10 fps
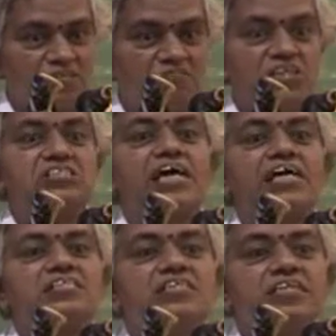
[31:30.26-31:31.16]
which
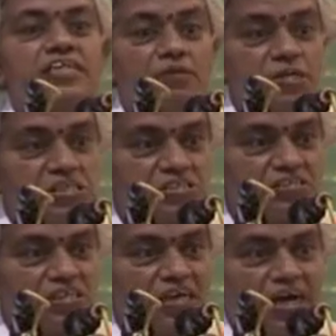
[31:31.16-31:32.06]
has emerged.
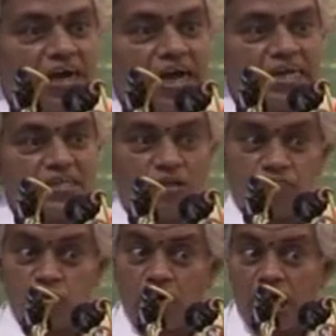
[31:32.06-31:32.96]
And if
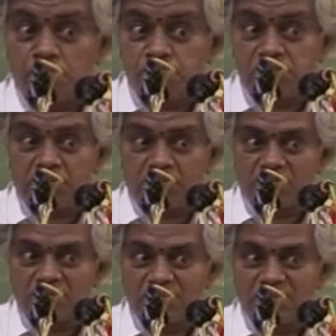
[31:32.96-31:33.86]
you observe
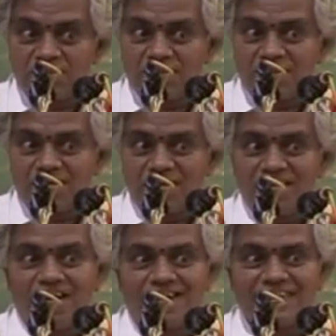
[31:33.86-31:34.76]

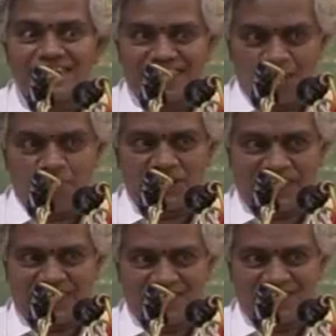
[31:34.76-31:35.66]
Lord Ganapati,